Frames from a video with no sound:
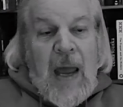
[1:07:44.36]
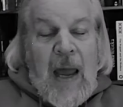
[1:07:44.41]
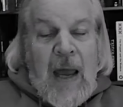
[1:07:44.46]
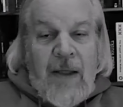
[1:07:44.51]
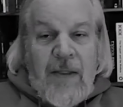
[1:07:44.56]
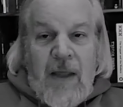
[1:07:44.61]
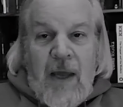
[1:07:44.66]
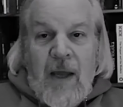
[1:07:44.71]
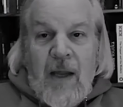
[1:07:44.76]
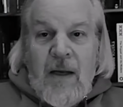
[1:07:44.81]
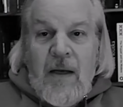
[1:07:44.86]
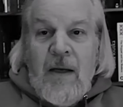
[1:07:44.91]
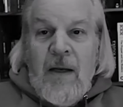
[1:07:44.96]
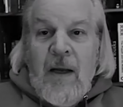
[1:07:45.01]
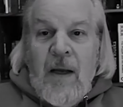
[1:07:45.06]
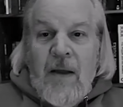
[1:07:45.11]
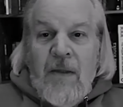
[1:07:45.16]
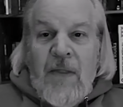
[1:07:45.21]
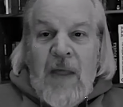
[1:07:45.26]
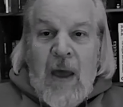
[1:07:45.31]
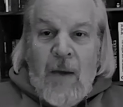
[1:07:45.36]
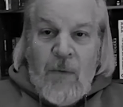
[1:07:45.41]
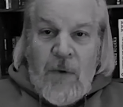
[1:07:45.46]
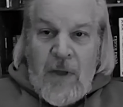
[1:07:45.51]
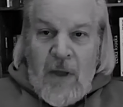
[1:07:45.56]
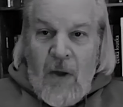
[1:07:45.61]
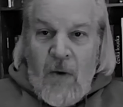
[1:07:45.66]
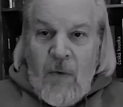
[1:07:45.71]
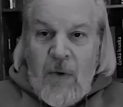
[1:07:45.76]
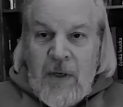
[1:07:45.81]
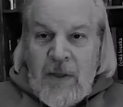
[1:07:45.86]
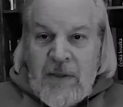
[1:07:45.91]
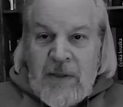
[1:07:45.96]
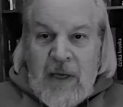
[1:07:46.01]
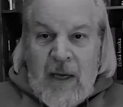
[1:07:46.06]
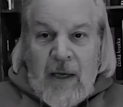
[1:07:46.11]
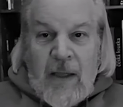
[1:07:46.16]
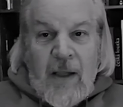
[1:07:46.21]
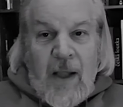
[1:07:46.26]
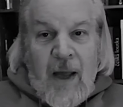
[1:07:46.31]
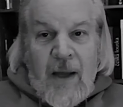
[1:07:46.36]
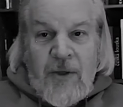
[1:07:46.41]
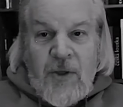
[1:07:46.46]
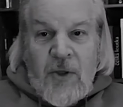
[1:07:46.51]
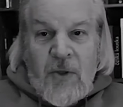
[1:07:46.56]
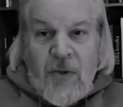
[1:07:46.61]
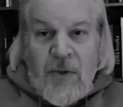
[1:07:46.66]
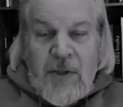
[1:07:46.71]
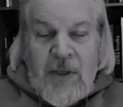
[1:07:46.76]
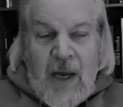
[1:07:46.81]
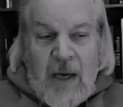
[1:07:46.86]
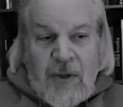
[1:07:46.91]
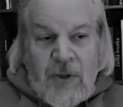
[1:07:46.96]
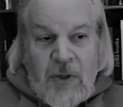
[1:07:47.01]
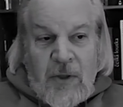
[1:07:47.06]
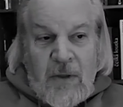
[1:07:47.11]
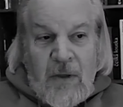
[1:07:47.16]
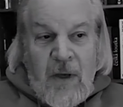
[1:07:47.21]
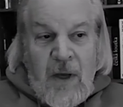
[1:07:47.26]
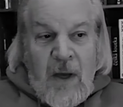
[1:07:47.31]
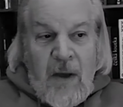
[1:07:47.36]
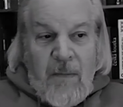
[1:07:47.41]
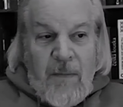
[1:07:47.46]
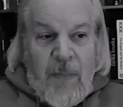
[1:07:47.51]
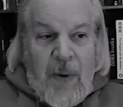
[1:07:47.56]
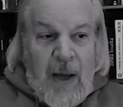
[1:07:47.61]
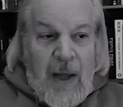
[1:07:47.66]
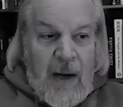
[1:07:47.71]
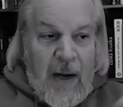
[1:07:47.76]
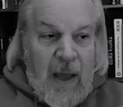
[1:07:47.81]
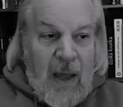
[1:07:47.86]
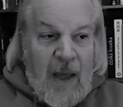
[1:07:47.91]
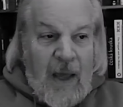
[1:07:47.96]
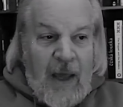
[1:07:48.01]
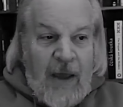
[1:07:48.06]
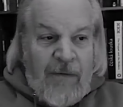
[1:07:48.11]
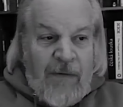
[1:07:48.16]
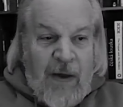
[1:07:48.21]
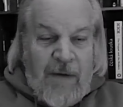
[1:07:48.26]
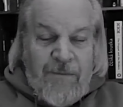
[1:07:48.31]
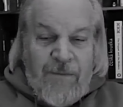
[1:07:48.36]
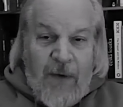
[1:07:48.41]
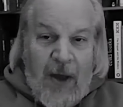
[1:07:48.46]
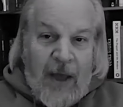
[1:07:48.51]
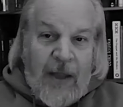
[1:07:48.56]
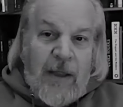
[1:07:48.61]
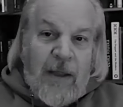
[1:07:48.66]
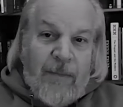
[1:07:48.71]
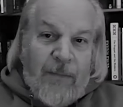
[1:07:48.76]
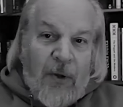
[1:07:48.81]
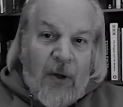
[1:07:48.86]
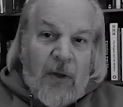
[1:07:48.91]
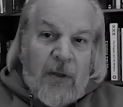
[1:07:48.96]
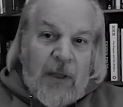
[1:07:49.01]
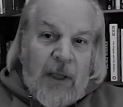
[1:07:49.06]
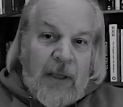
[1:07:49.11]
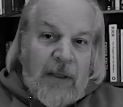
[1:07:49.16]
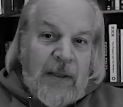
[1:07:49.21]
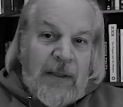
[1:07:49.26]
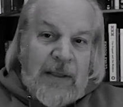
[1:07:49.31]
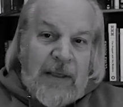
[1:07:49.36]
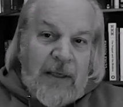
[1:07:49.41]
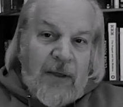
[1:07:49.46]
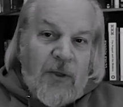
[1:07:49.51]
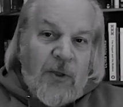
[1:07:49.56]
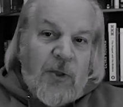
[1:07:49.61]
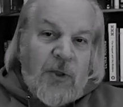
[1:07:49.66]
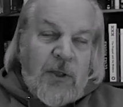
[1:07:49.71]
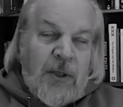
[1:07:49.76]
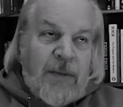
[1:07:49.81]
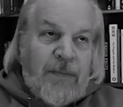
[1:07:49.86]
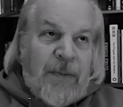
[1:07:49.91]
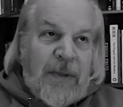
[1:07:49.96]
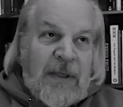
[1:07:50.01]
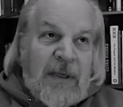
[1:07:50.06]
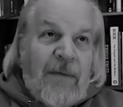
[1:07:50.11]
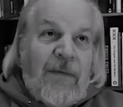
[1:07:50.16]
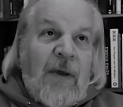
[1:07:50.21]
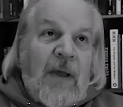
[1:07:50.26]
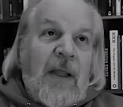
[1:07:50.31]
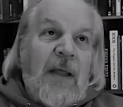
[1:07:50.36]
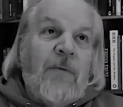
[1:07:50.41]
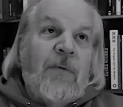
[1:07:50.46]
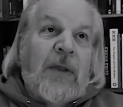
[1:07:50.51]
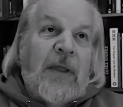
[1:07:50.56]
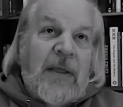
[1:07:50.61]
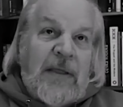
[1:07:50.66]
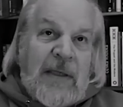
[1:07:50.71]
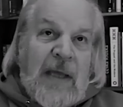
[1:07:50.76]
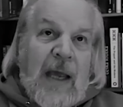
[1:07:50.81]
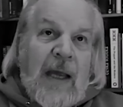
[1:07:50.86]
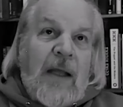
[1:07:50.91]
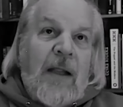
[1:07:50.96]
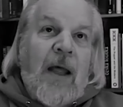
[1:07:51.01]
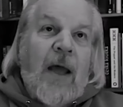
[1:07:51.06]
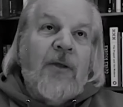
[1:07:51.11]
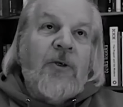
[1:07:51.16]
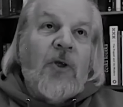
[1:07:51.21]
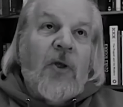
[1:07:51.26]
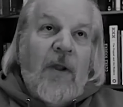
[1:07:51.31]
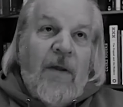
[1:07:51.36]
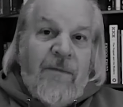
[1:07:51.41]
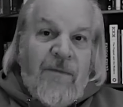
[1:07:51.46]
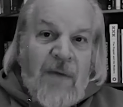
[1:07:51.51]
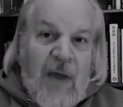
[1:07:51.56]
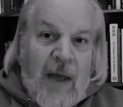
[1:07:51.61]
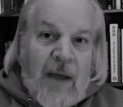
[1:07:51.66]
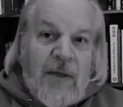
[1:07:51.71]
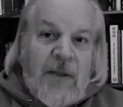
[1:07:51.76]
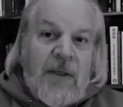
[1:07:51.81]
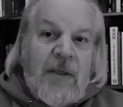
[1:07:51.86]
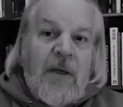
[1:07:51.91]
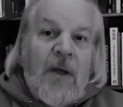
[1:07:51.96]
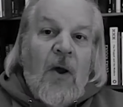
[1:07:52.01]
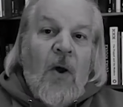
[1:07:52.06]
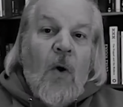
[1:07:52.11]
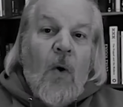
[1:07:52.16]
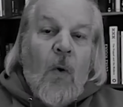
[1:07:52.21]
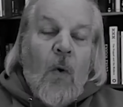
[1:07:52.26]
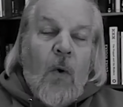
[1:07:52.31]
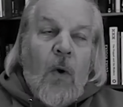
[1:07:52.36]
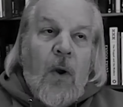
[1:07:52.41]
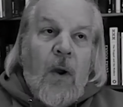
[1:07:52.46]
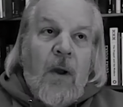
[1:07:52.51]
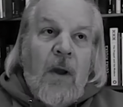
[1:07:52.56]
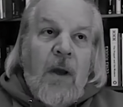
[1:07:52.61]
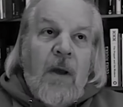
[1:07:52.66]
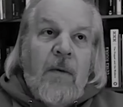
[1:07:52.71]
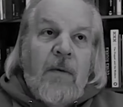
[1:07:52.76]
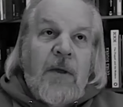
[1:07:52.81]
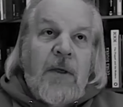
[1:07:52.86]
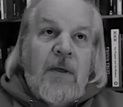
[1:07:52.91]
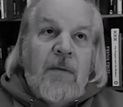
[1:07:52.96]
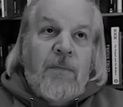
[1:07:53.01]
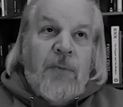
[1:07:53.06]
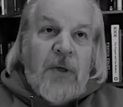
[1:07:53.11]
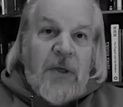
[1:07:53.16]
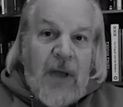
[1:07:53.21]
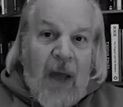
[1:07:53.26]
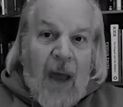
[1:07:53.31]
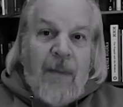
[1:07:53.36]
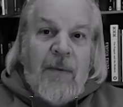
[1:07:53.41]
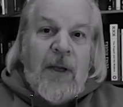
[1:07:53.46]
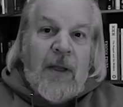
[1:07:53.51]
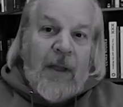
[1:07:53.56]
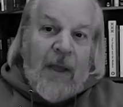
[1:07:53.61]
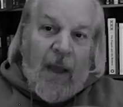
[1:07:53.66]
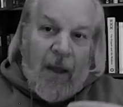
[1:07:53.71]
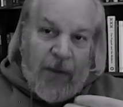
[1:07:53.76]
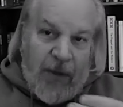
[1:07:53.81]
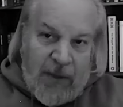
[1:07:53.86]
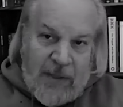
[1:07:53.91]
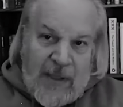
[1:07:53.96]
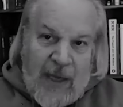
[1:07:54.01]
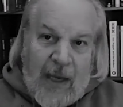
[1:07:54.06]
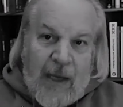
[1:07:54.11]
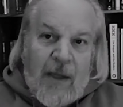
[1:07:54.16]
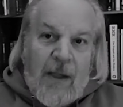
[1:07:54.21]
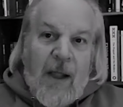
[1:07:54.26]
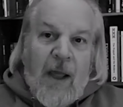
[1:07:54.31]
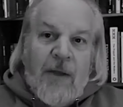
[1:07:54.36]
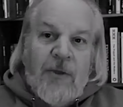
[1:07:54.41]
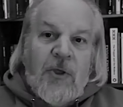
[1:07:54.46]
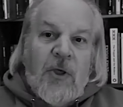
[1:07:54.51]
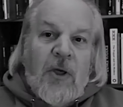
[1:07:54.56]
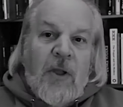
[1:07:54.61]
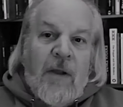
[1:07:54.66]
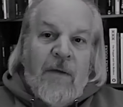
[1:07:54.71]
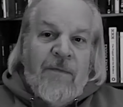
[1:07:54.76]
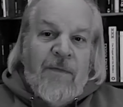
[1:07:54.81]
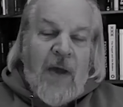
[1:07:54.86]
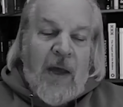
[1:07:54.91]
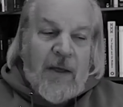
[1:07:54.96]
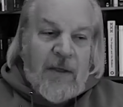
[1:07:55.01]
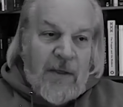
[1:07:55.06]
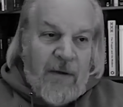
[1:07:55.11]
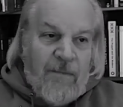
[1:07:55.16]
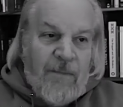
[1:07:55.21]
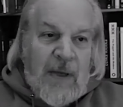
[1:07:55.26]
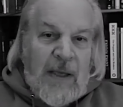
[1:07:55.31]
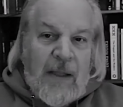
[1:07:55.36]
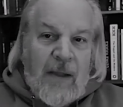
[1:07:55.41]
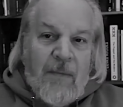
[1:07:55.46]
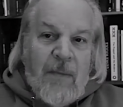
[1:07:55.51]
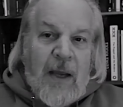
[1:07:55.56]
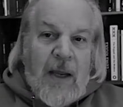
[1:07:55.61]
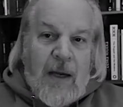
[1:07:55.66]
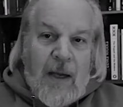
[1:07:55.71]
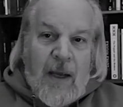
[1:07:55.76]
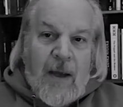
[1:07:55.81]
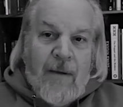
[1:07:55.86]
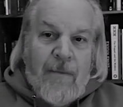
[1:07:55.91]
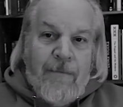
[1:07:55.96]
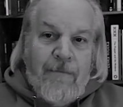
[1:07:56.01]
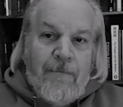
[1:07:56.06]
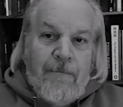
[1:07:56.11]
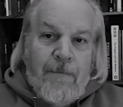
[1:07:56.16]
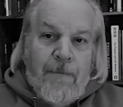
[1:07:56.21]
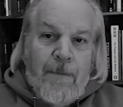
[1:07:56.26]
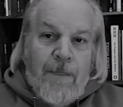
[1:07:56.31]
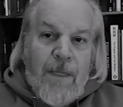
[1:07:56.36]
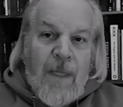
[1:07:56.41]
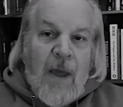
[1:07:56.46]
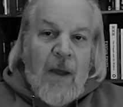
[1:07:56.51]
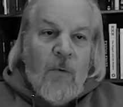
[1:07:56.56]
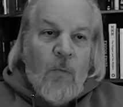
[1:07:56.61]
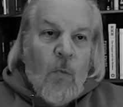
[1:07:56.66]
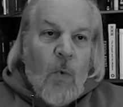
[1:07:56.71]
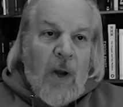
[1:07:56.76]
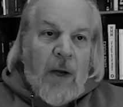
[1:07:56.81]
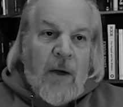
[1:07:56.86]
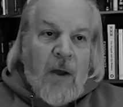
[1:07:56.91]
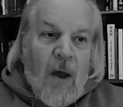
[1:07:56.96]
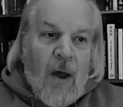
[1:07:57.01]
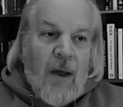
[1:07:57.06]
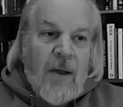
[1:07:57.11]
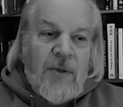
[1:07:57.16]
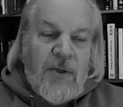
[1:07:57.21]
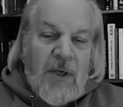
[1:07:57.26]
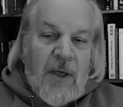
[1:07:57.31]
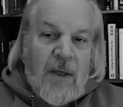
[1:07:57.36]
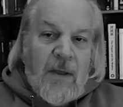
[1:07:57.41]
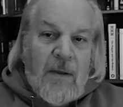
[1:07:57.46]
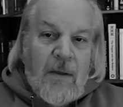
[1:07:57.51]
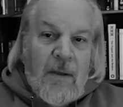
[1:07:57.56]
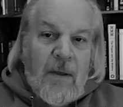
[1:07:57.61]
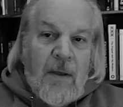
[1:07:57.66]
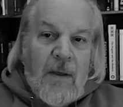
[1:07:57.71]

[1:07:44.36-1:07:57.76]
And then that would go in a psychological section. But if I find the book that deals specifically with the psychological effects or predominantly on the psychological effects of Beatlemania and what caused it,